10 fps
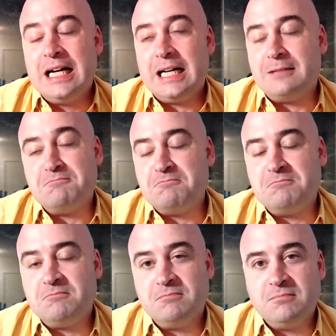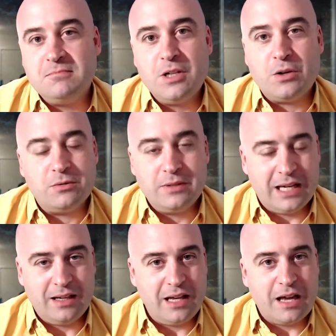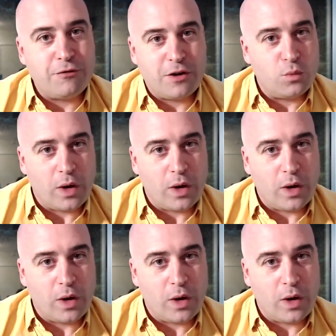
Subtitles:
if and